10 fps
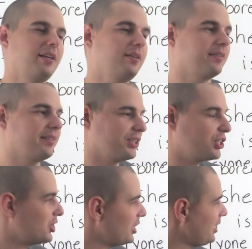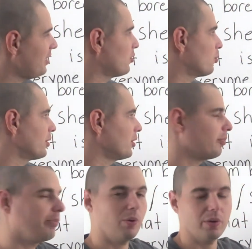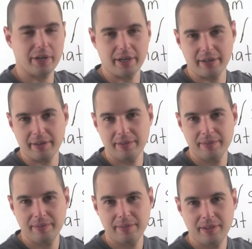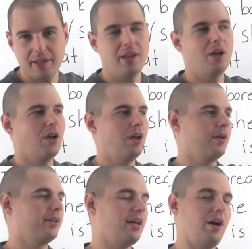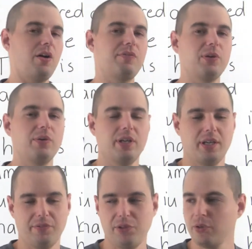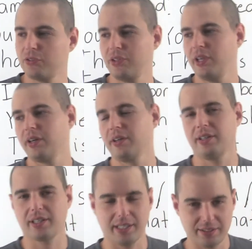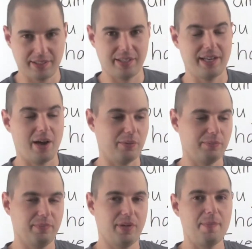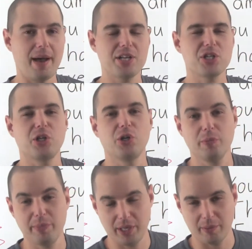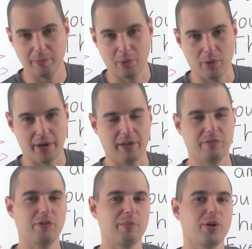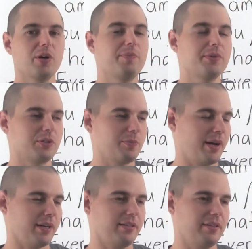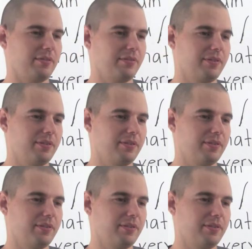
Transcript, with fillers: You can say she is really boring. Now, if you see her, like, let's say, now imagine you're being boring from her perspective.